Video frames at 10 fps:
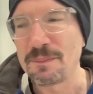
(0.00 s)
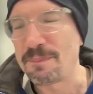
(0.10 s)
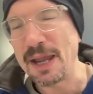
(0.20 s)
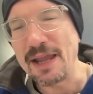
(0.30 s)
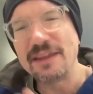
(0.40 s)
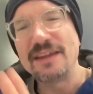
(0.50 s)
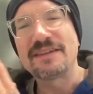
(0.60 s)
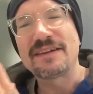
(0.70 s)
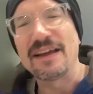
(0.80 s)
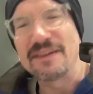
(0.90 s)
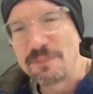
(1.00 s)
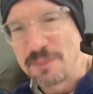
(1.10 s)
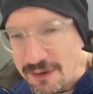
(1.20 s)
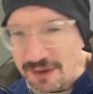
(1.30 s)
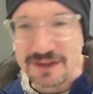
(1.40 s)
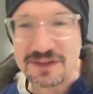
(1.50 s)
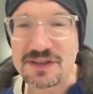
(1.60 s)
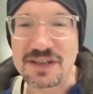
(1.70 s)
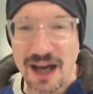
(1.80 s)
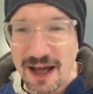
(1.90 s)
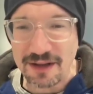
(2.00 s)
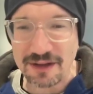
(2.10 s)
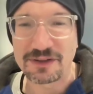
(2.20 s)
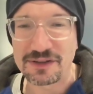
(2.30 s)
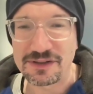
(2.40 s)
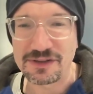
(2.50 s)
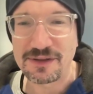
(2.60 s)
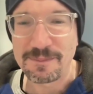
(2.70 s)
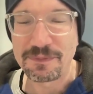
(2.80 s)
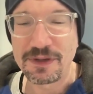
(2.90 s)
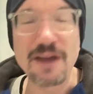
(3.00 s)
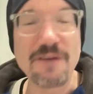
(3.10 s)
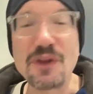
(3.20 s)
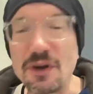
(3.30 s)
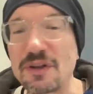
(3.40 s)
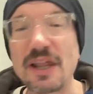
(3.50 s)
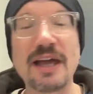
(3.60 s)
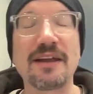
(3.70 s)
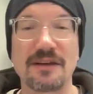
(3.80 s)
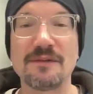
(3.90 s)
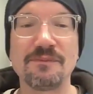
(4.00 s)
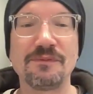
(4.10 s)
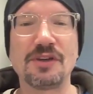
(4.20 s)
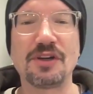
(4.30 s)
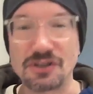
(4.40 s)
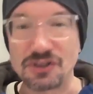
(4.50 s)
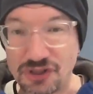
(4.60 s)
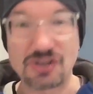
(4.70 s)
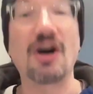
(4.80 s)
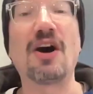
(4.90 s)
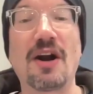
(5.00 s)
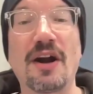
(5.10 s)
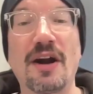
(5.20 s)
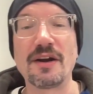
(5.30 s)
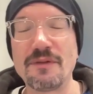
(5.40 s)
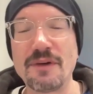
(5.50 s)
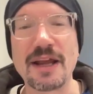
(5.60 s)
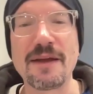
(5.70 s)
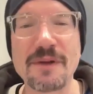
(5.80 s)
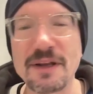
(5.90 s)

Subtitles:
pay these guys millions of dollars if they're like a star, right?